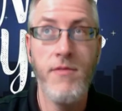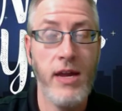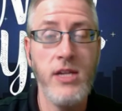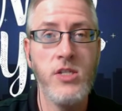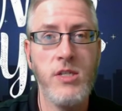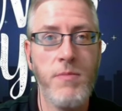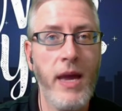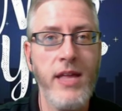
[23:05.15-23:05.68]

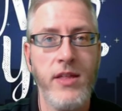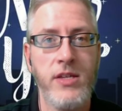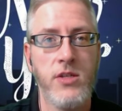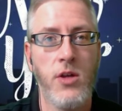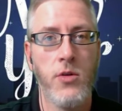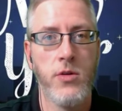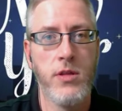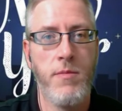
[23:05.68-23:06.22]
H.C. Bailey's
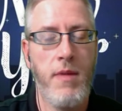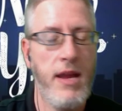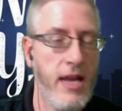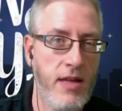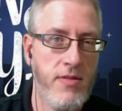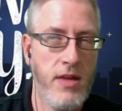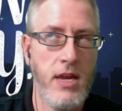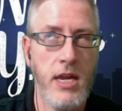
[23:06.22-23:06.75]
older than me, I
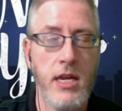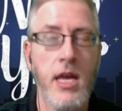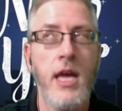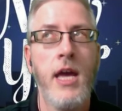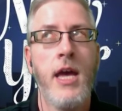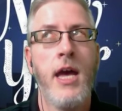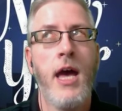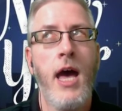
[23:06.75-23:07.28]
think.
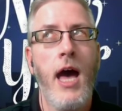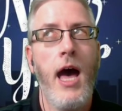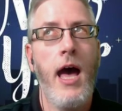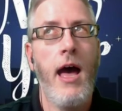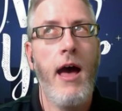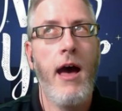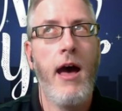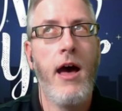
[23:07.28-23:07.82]

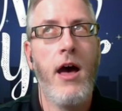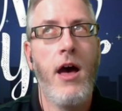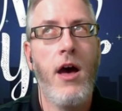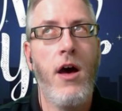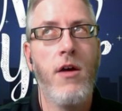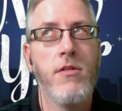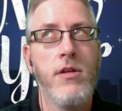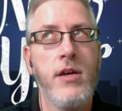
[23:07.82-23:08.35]

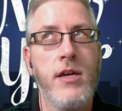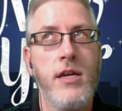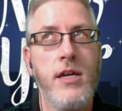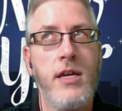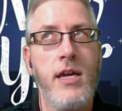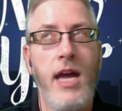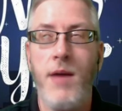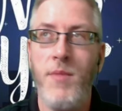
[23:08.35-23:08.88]
And
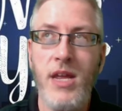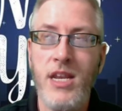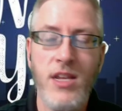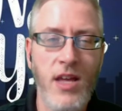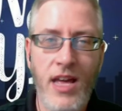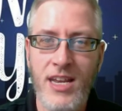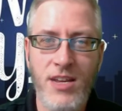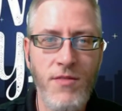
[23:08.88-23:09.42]

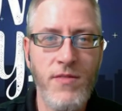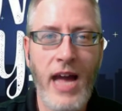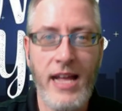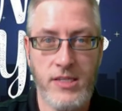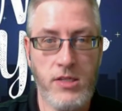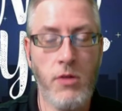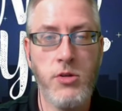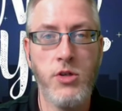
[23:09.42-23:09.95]
you've
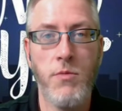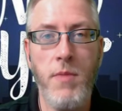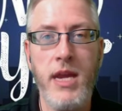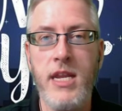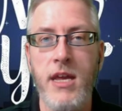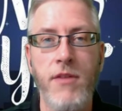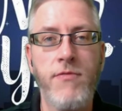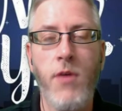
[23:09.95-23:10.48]
got social
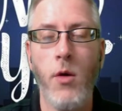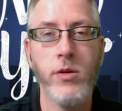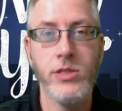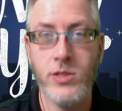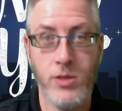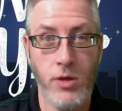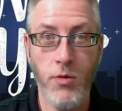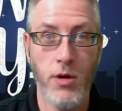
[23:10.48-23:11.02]
media
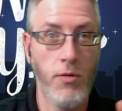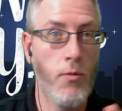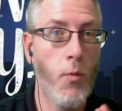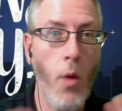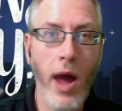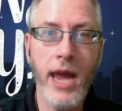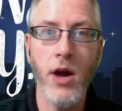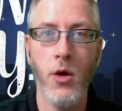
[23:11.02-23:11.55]
folks who are
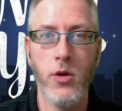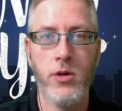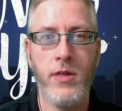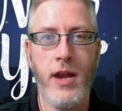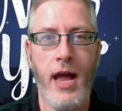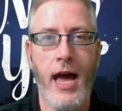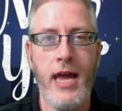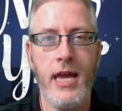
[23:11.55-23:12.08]
way older
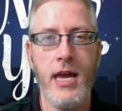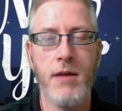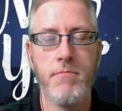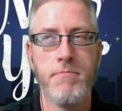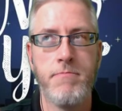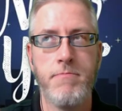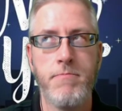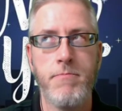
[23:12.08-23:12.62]
than I
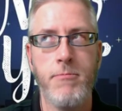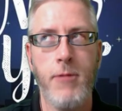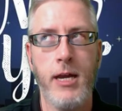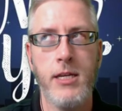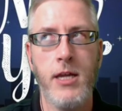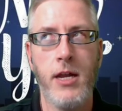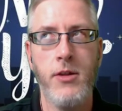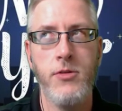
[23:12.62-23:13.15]
am, like
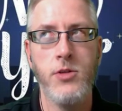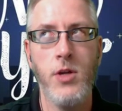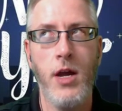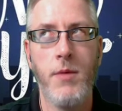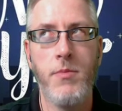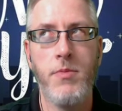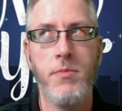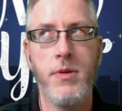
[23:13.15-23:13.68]
Donald
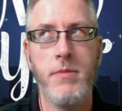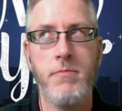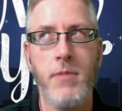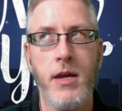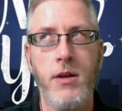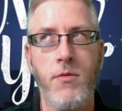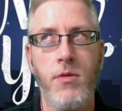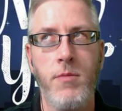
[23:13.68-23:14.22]
Trump, but
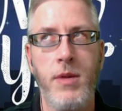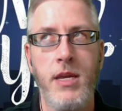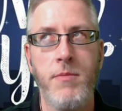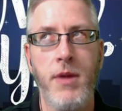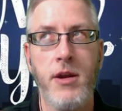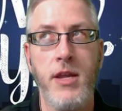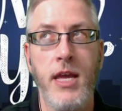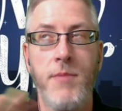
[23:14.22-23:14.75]
I don't want to be
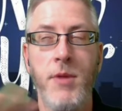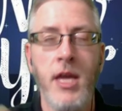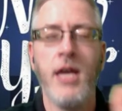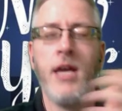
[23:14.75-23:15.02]
compared to him.